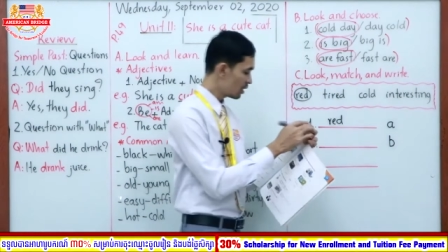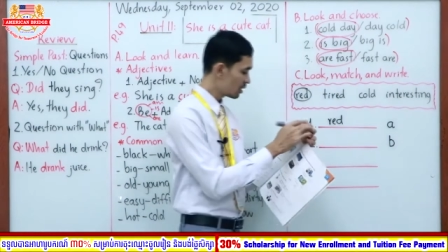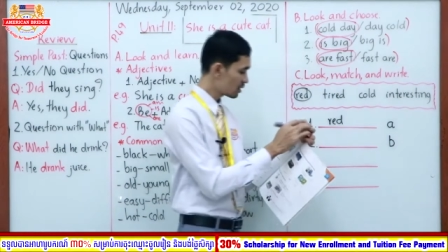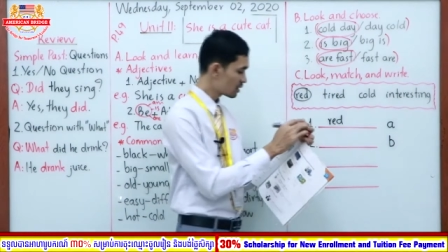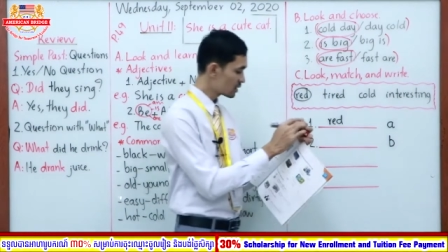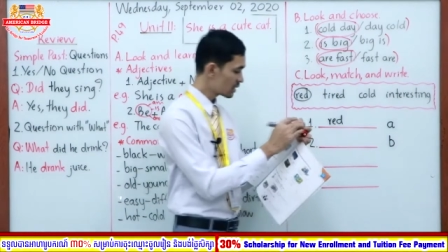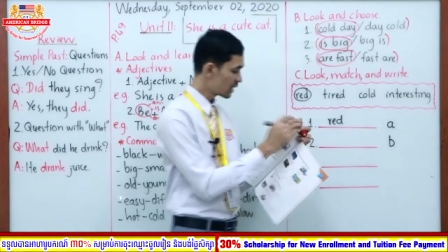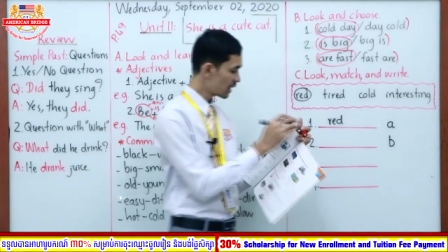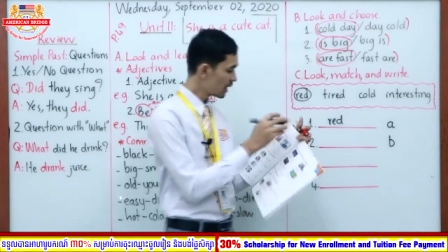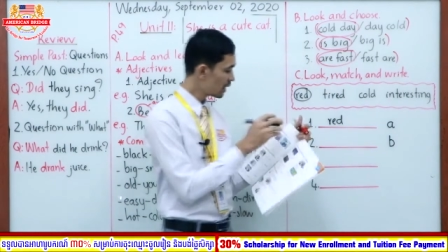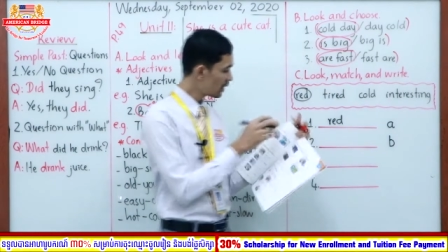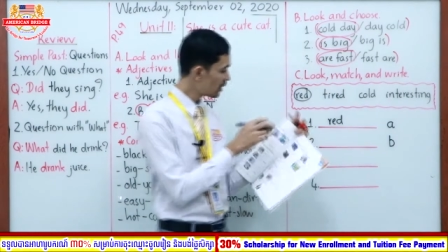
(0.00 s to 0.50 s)

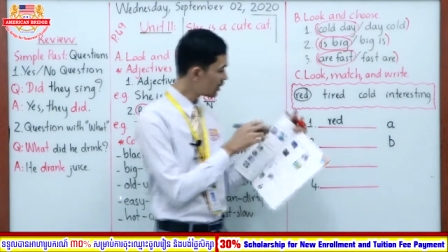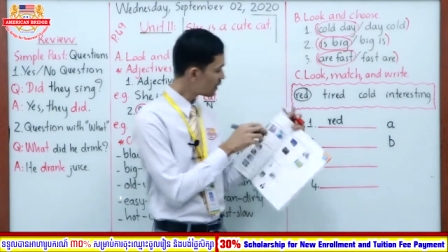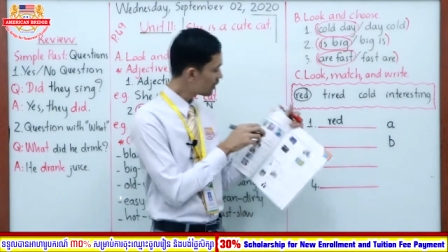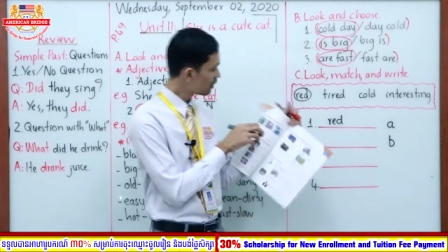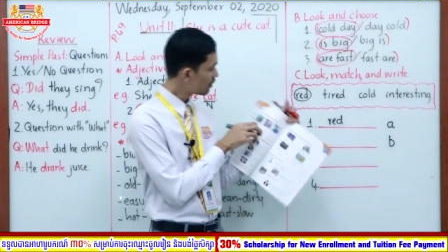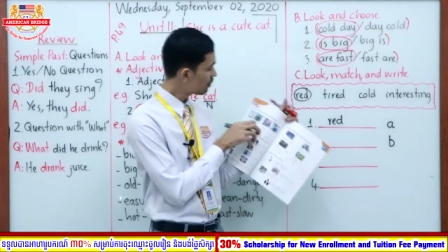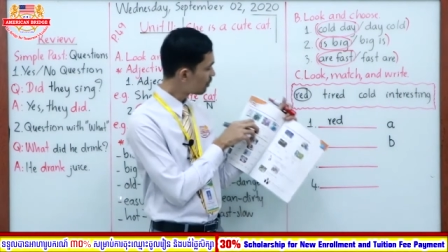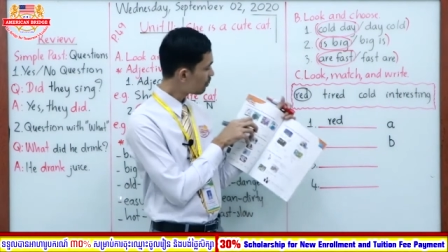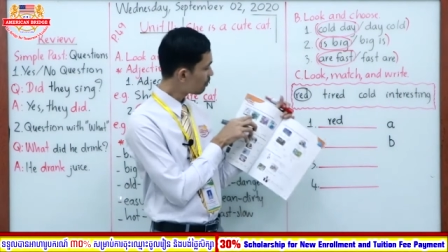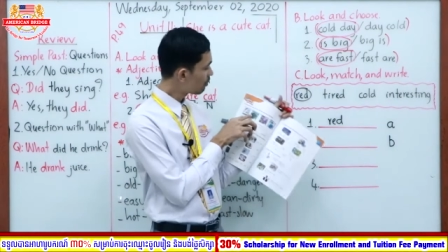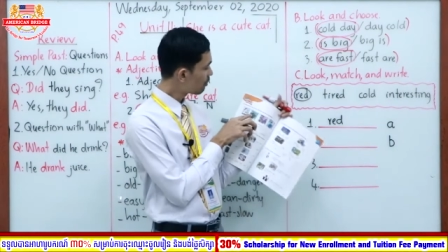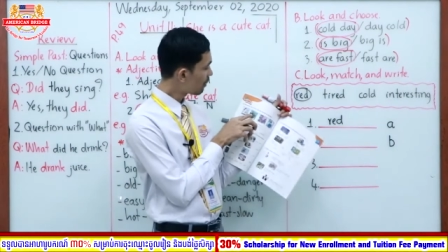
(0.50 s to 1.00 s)
Yeah,
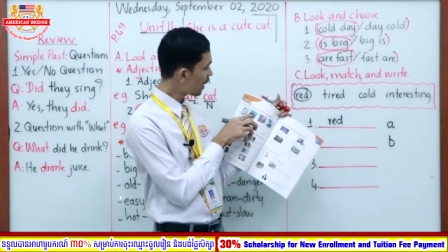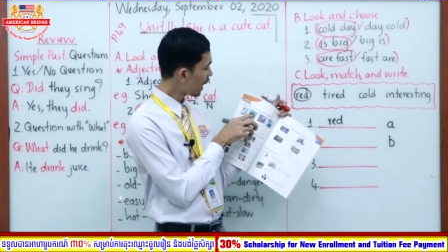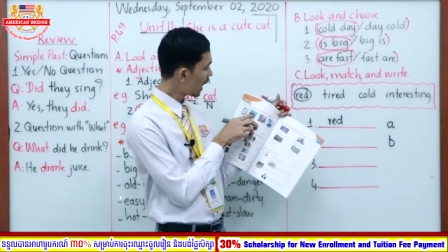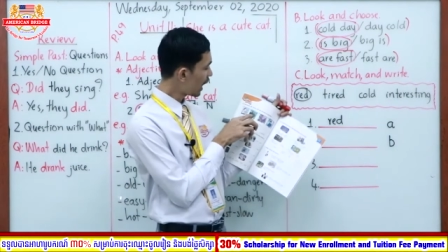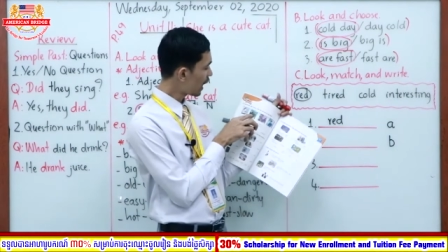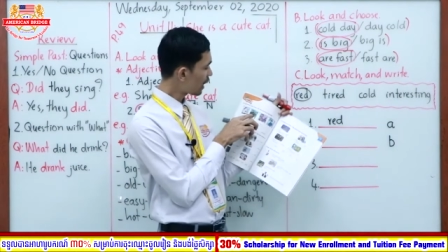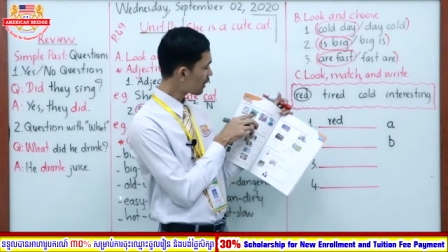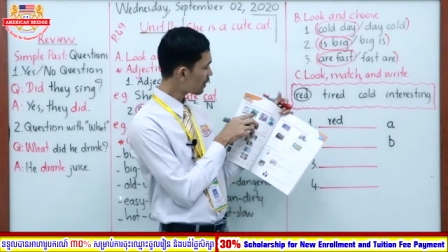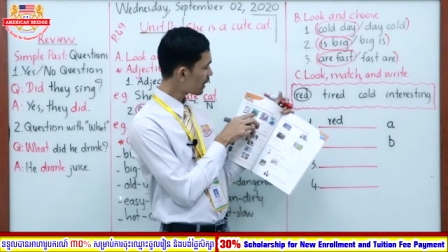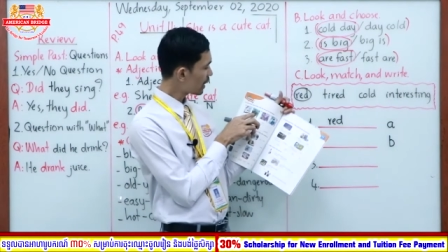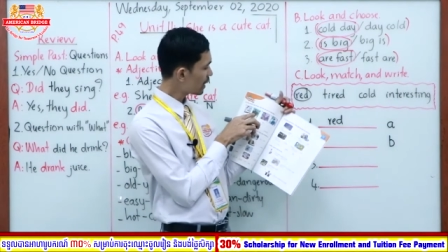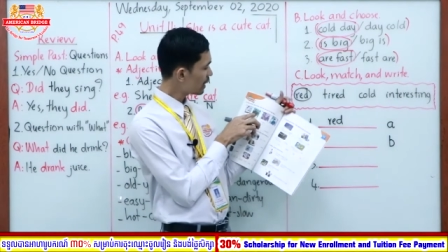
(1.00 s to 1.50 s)

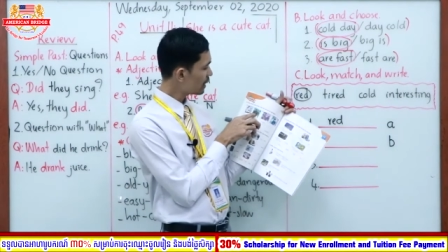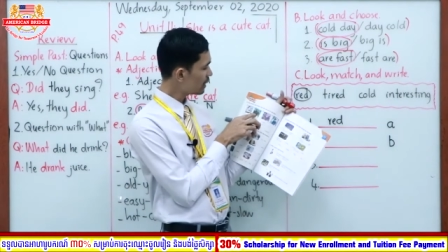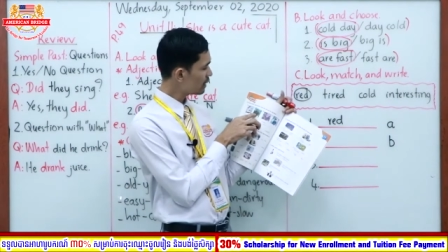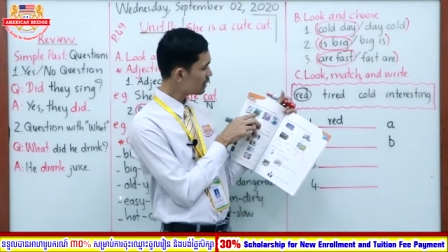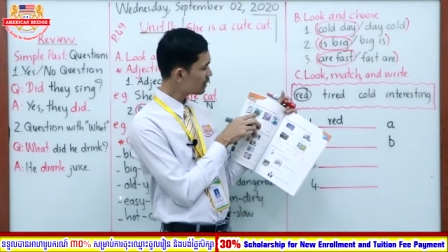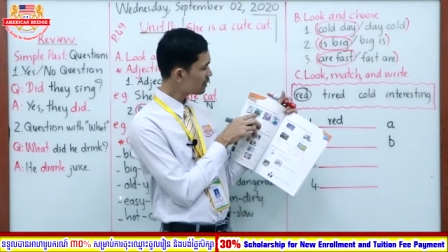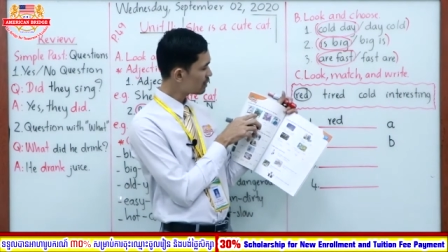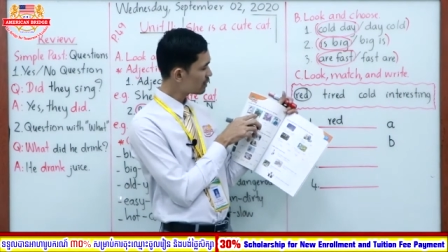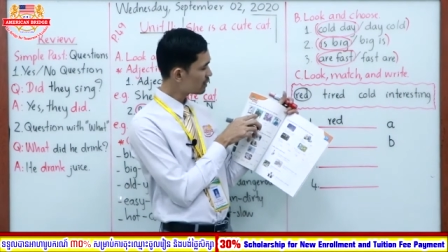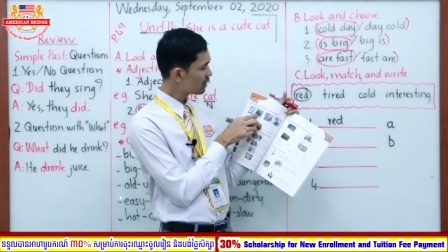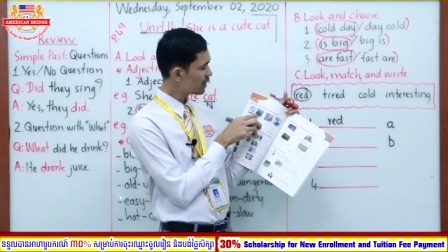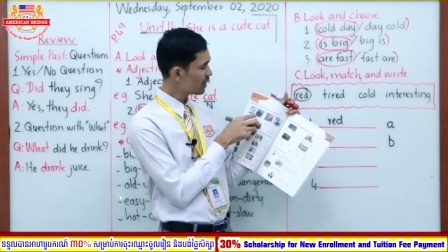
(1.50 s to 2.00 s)
mark, right?
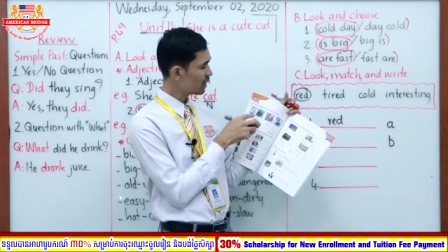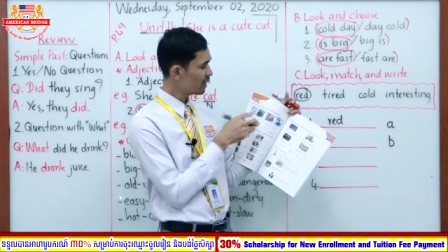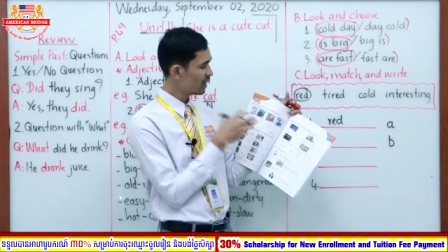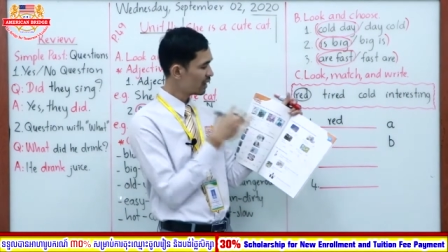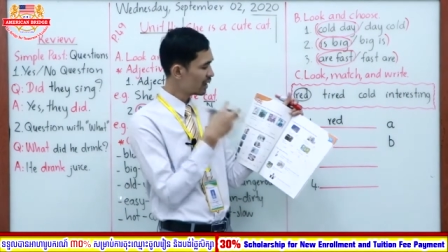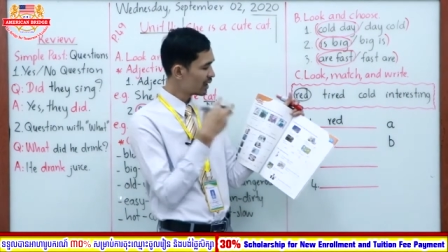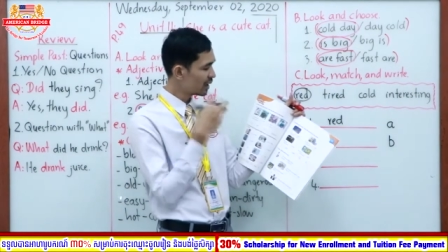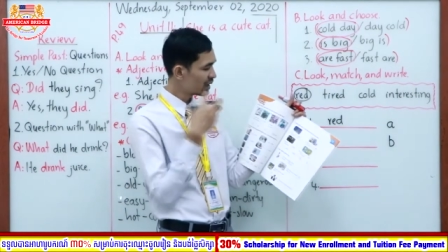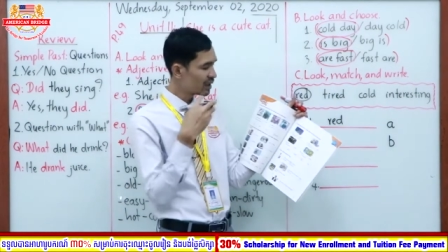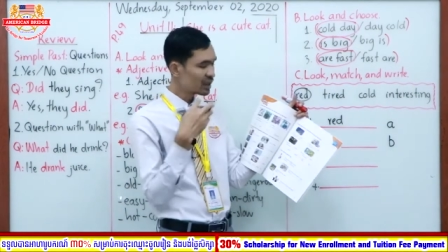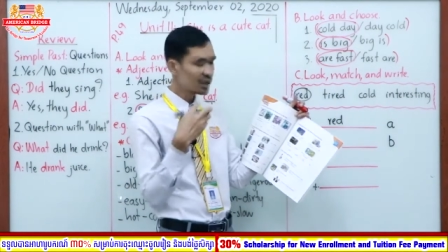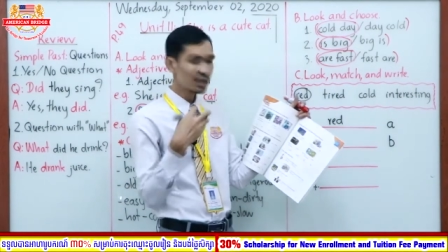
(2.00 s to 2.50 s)

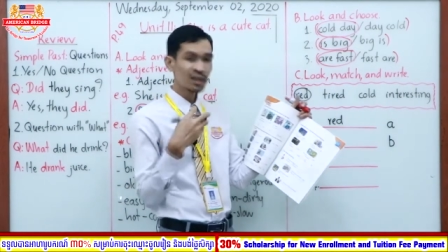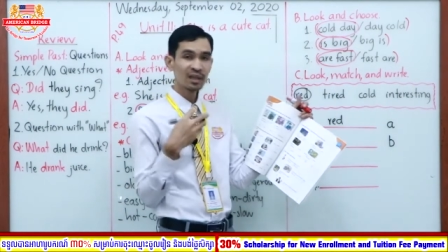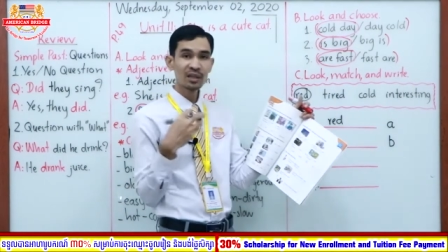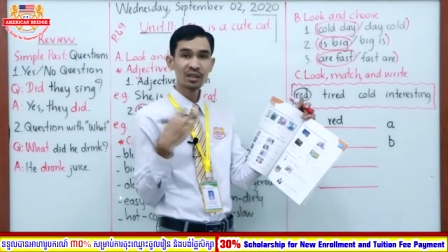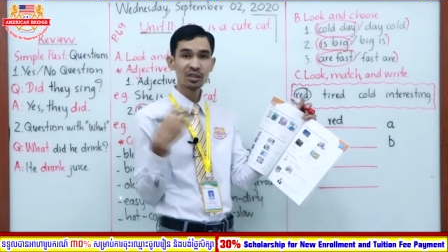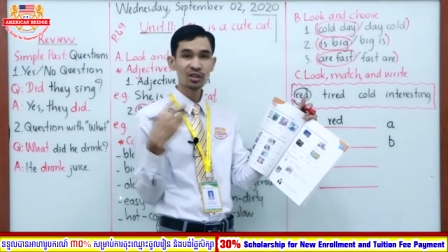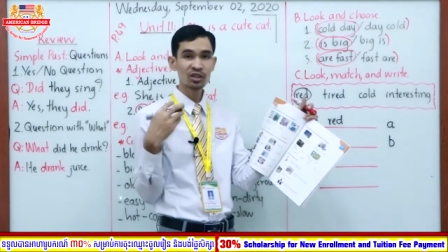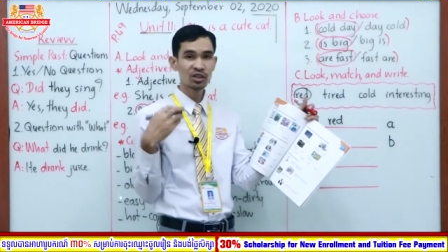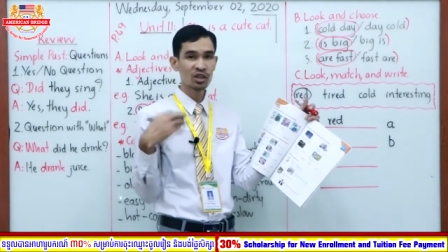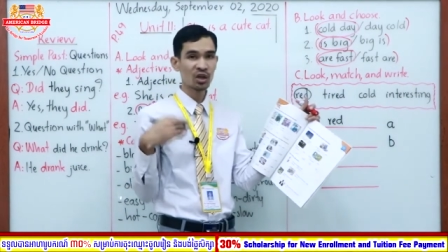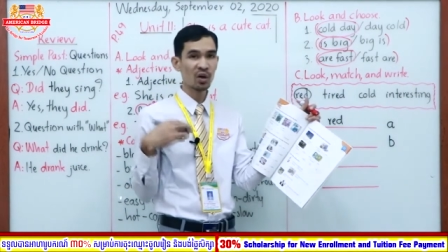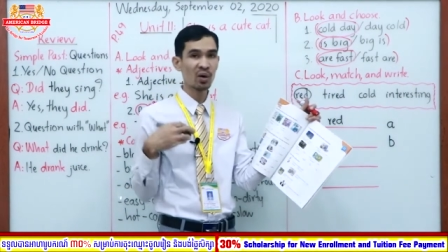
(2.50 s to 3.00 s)
He
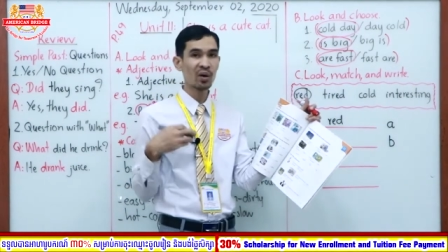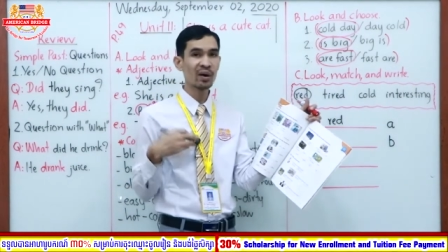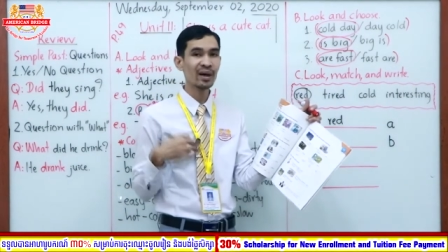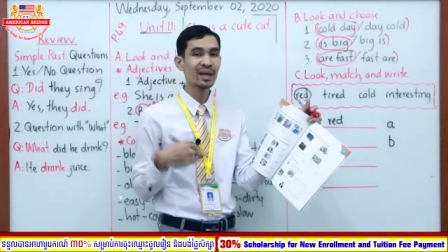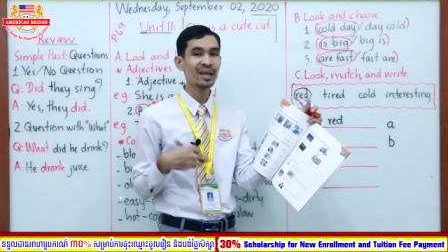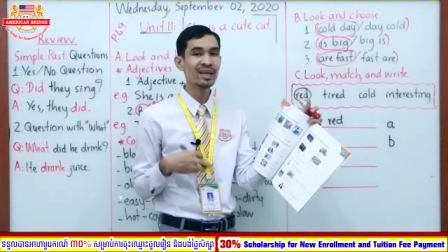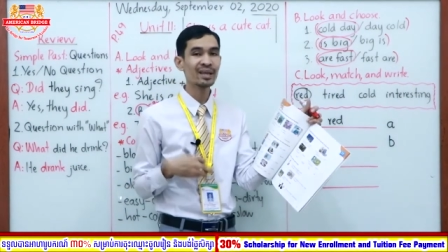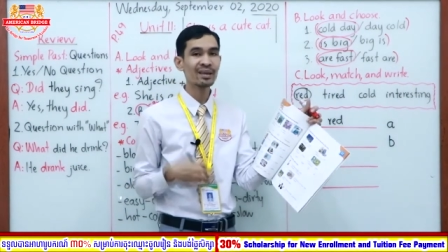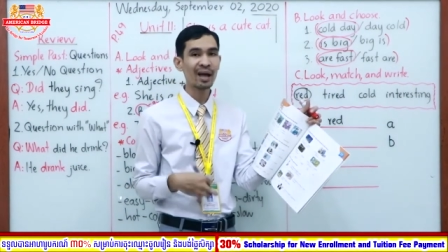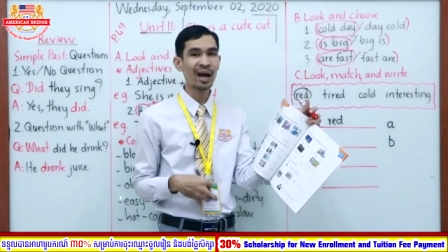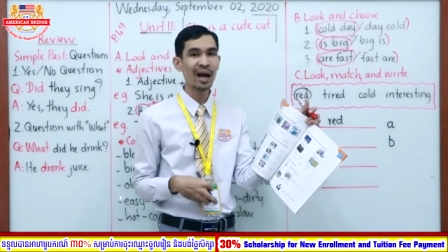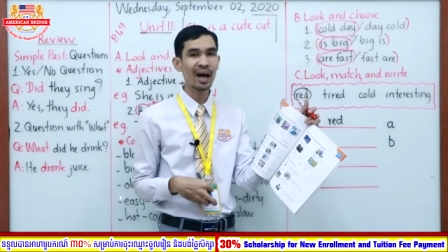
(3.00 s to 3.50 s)
show
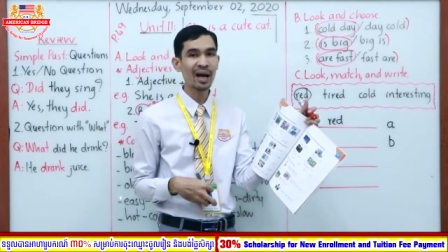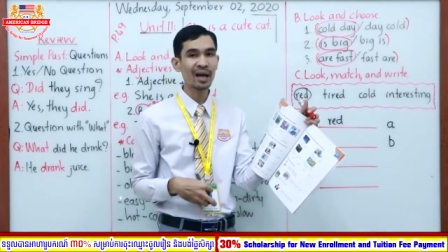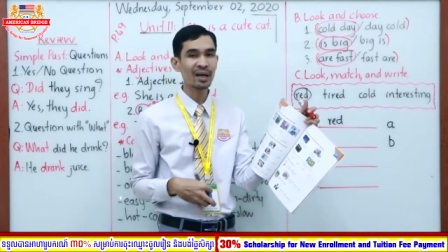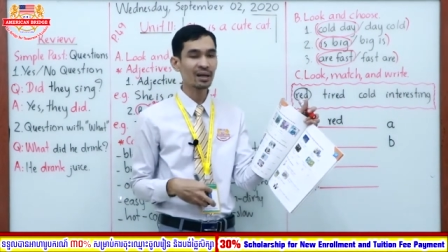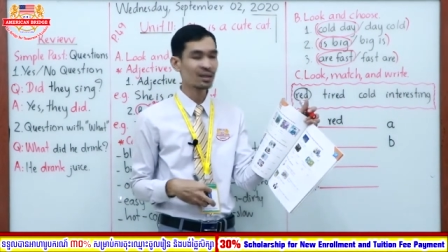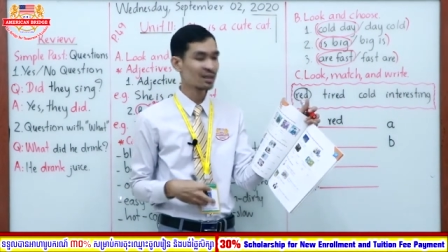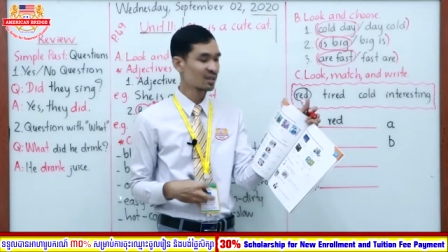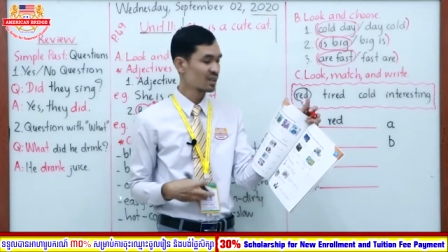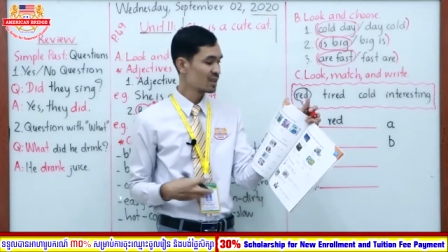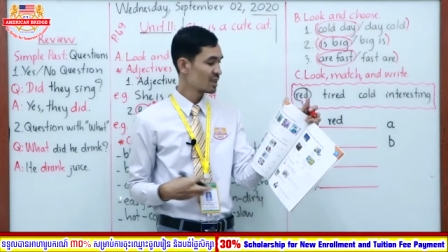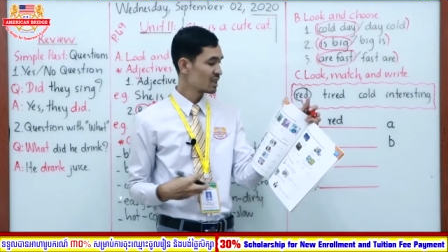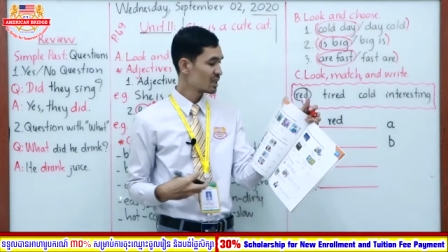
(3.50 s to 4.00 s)
his tongue.